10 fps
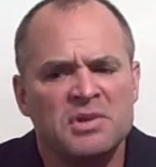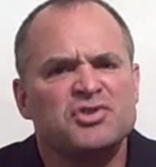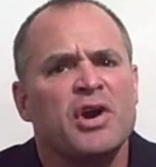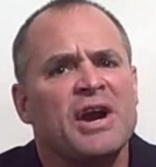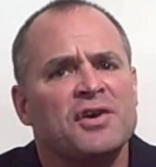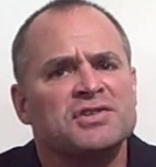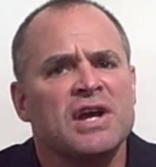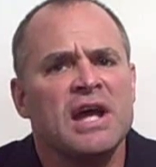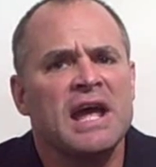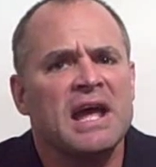Mr. Harris,
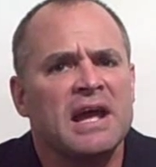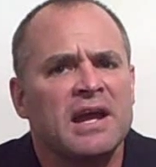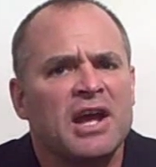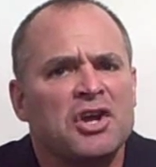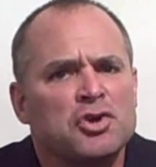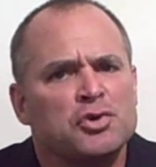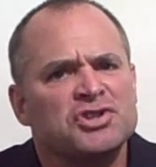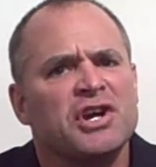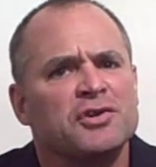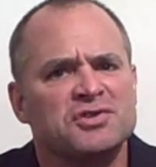can you
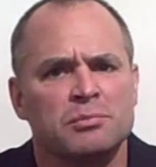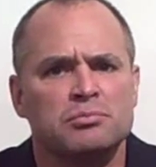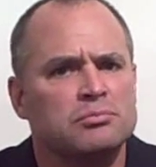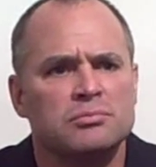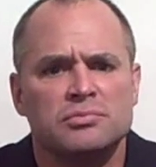share some